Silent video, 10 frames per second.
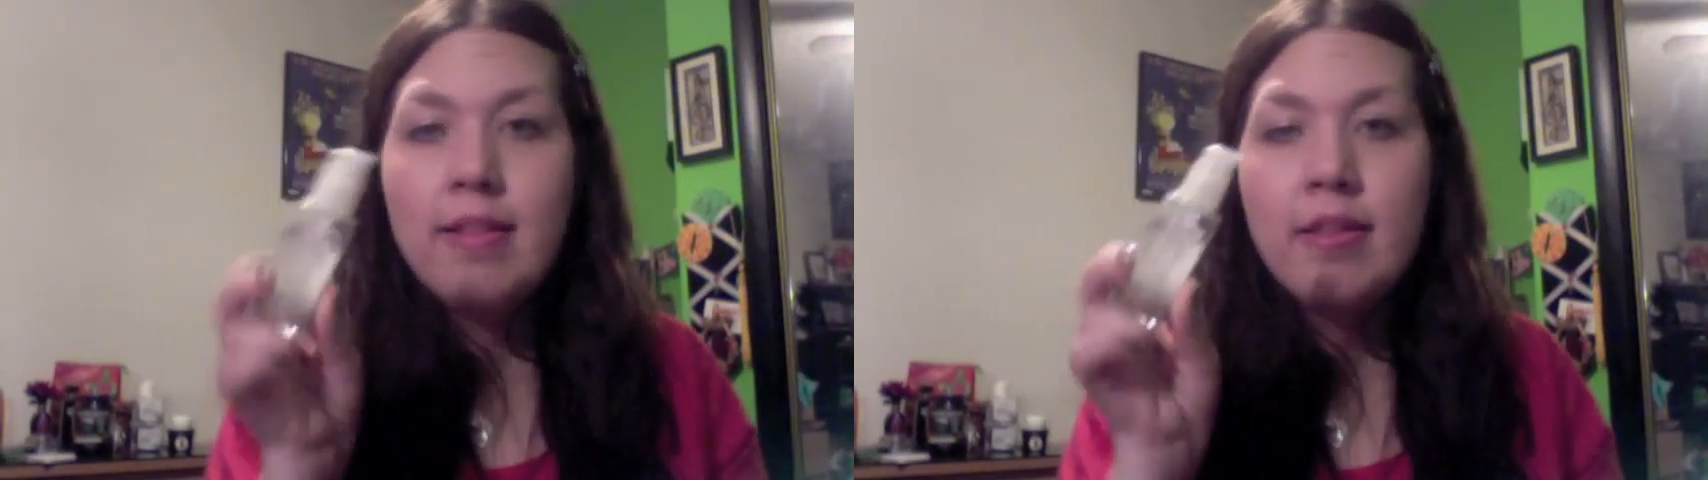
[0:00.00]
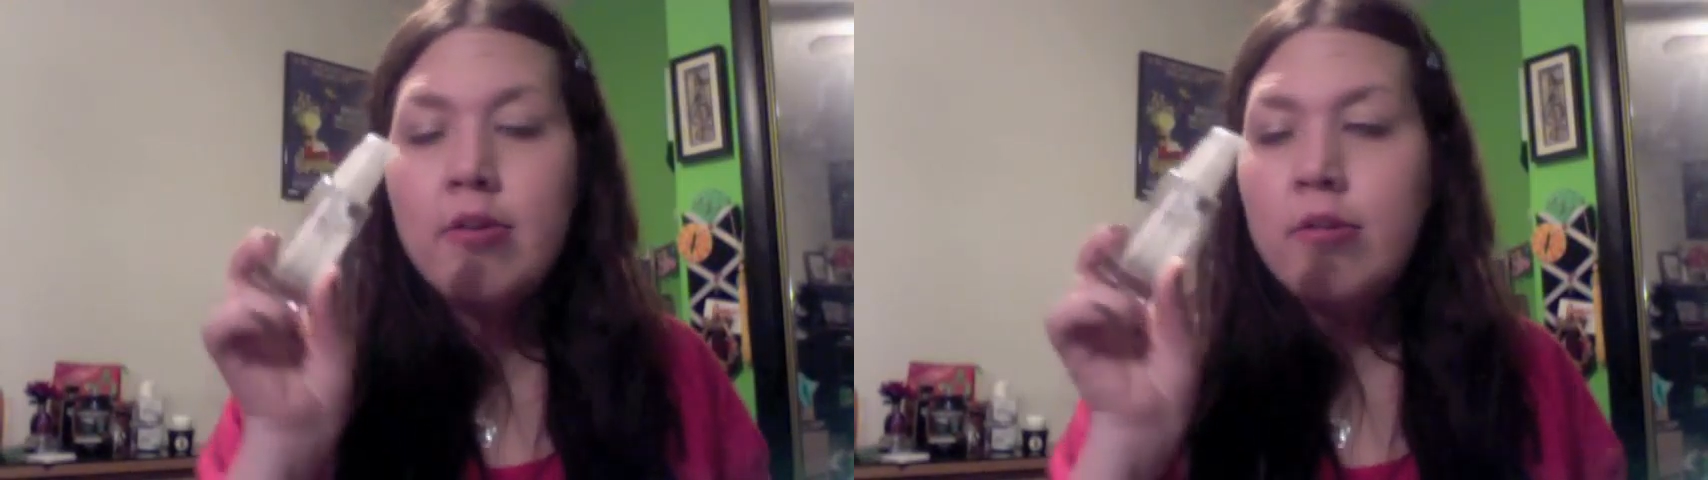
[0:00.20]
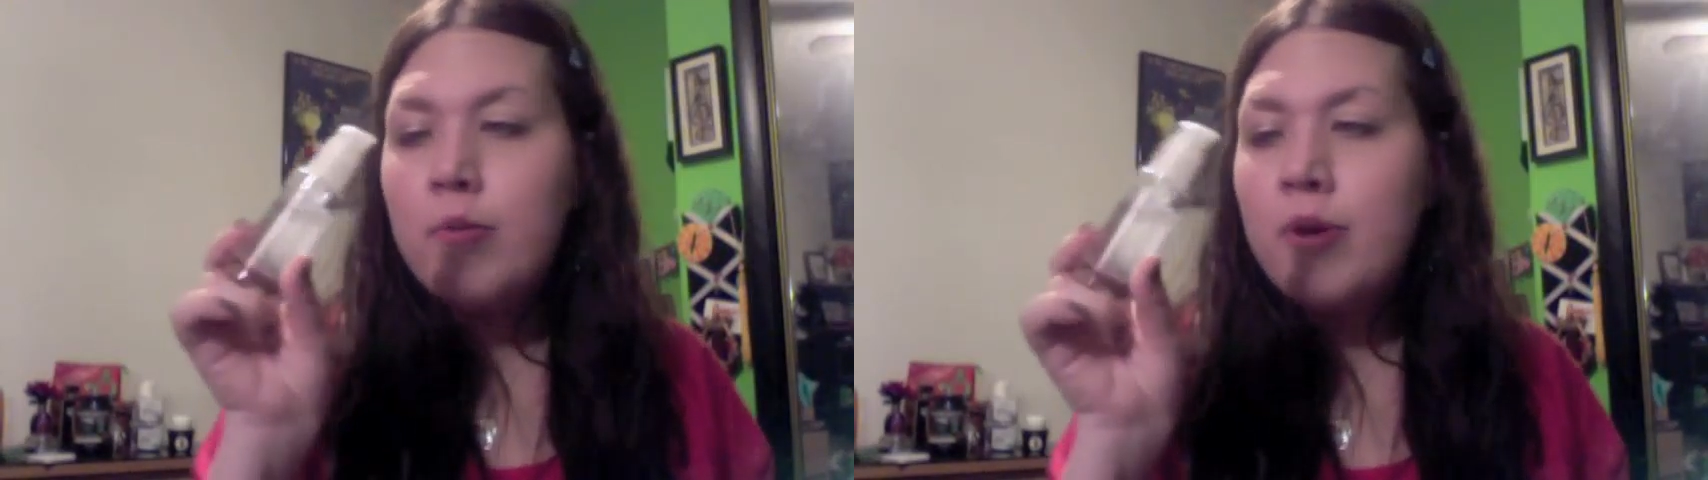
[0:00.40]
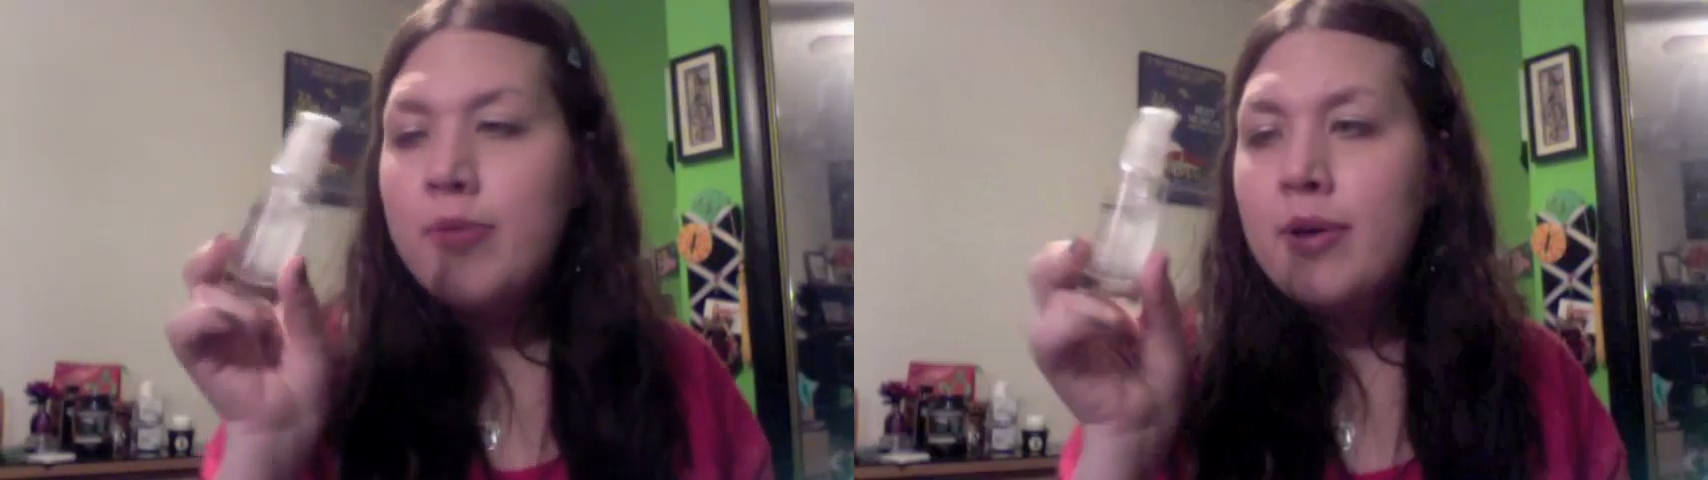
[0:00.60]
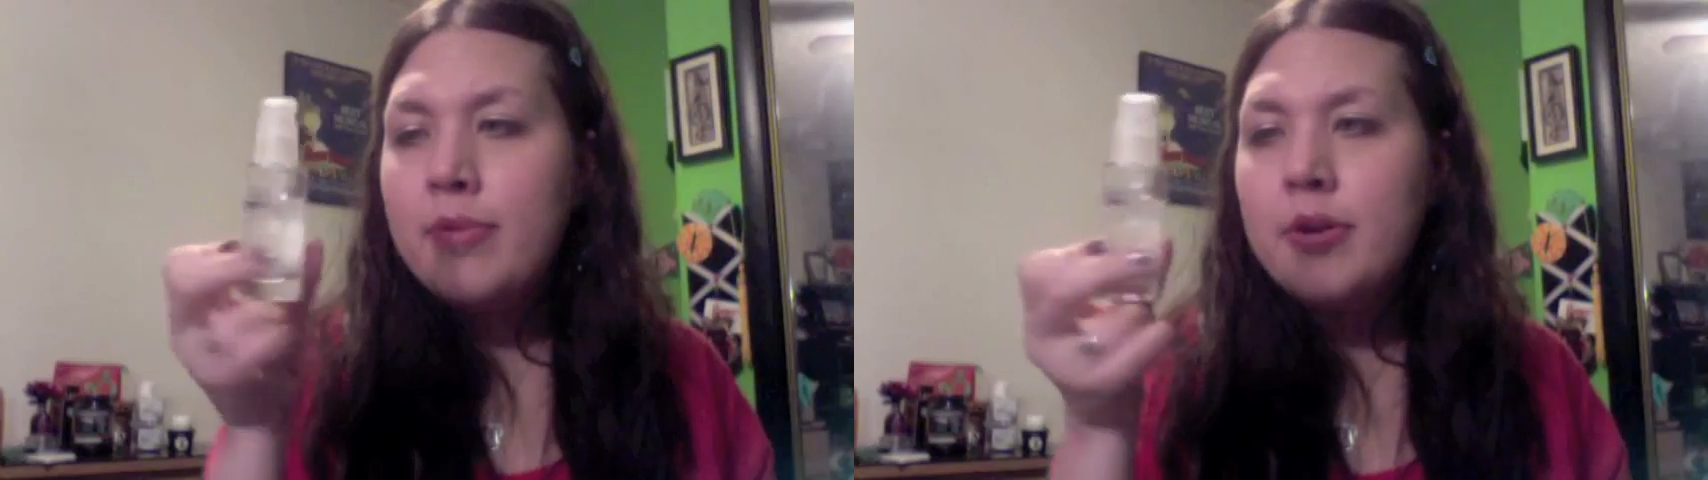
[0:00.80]
literally 1
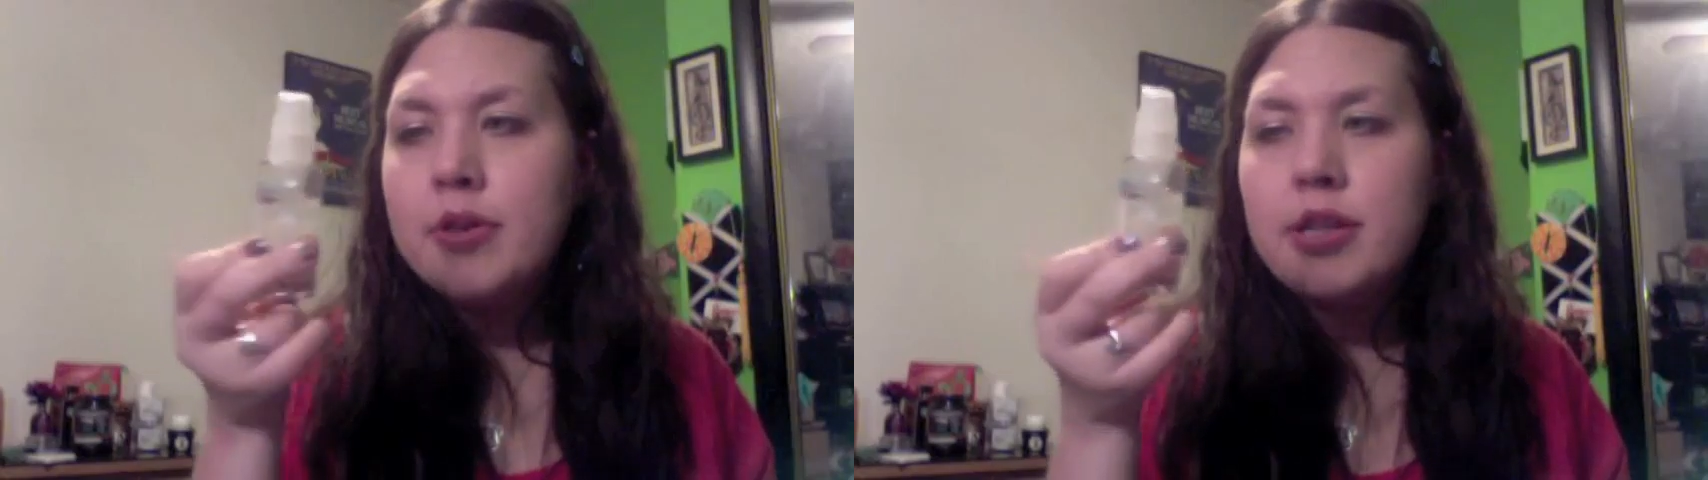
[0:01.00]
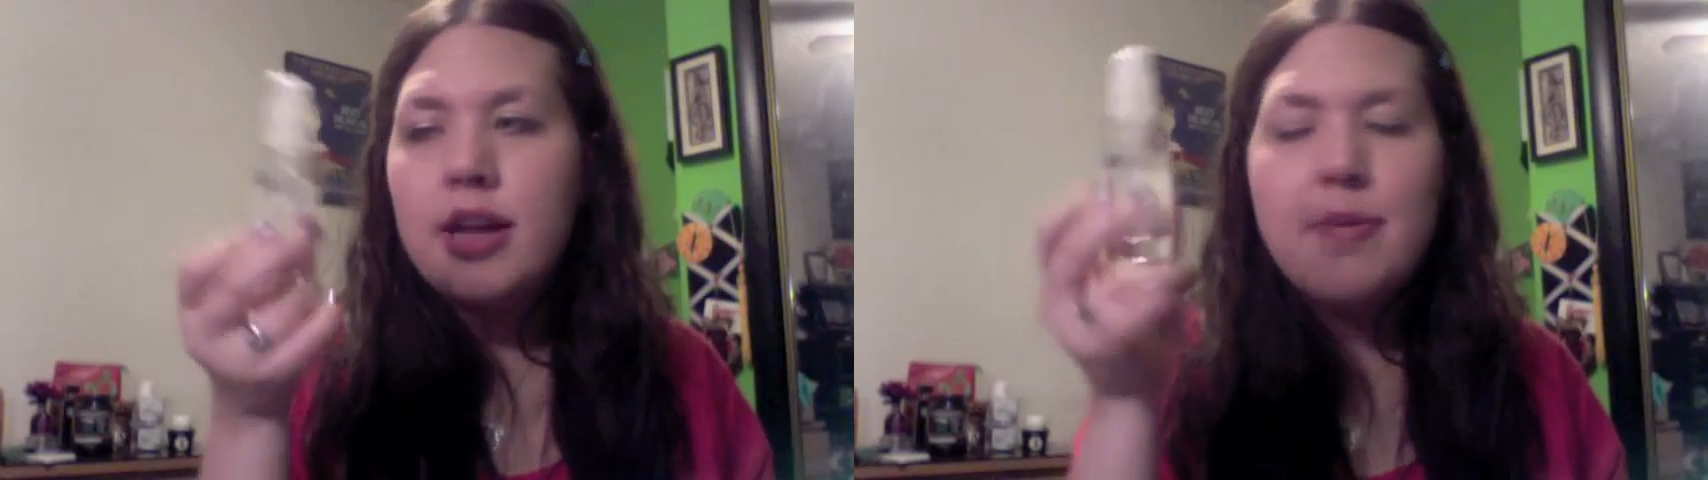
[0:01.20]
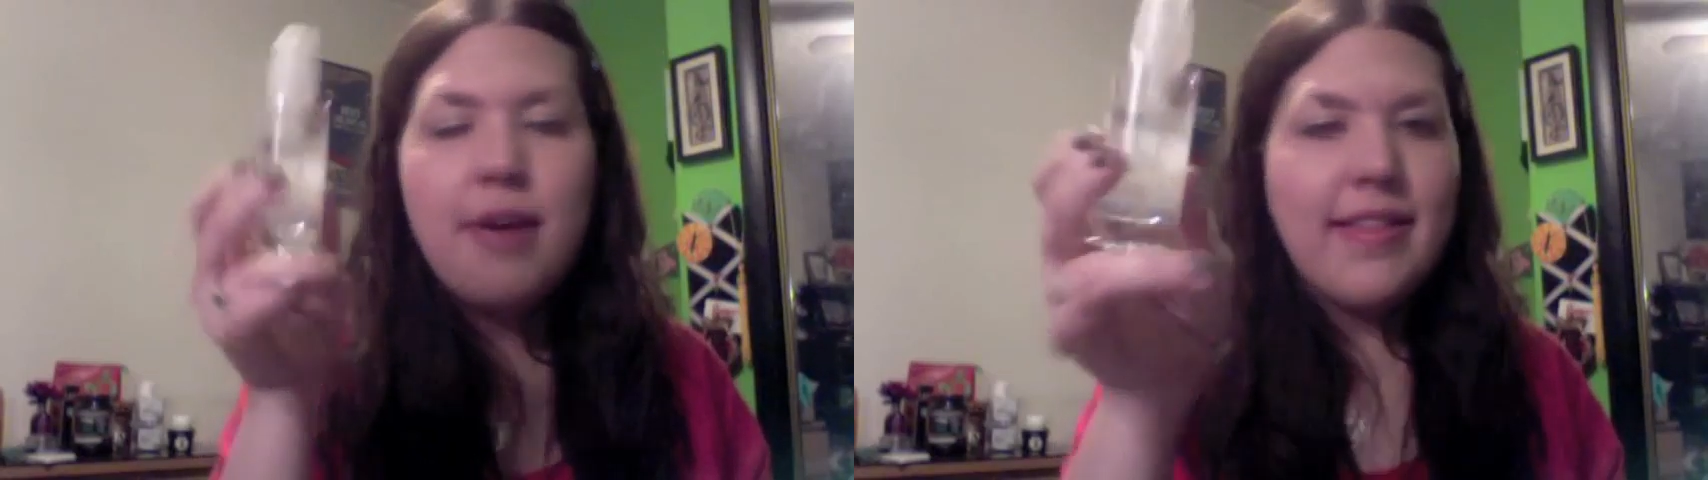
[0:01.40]
pump goes a long way.